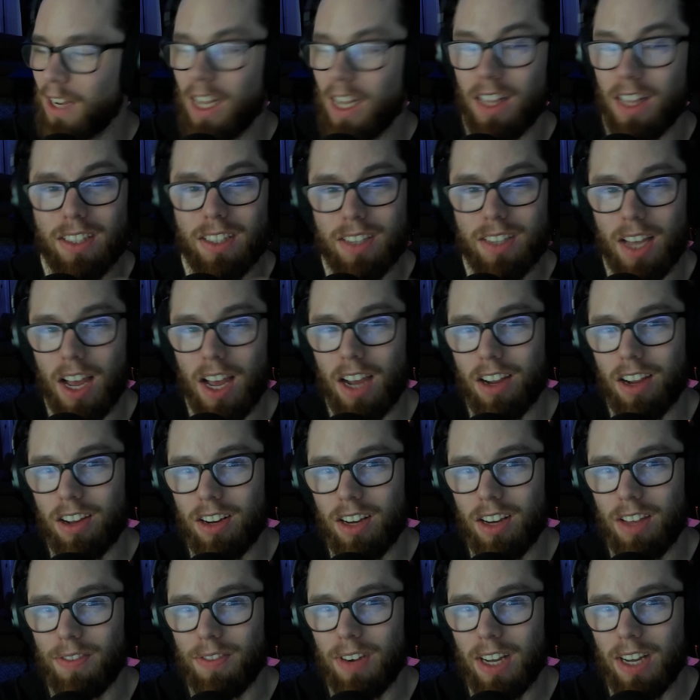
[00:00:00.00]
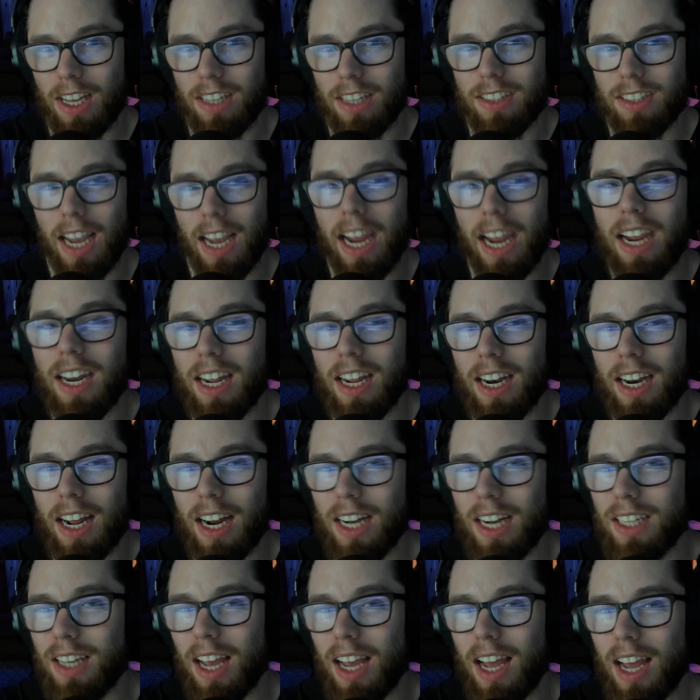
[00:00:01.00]
And this guy couldn't even contain
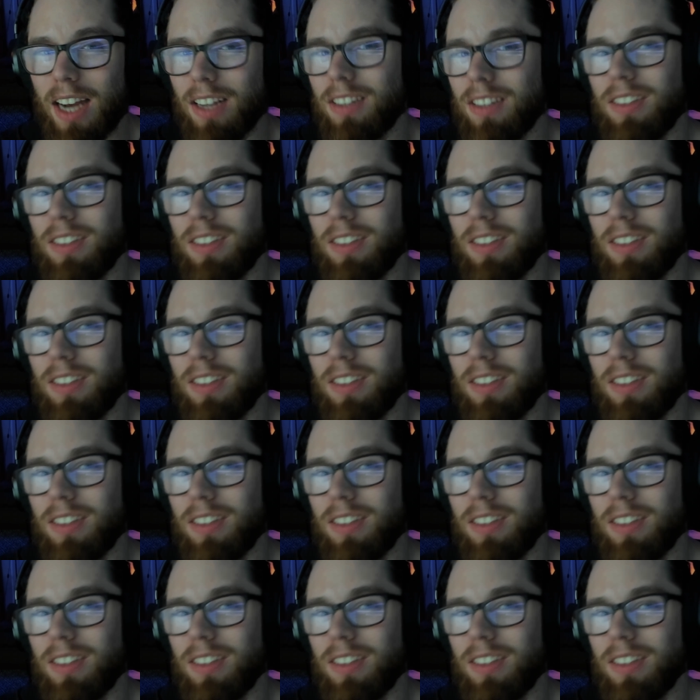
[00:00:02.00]
it at his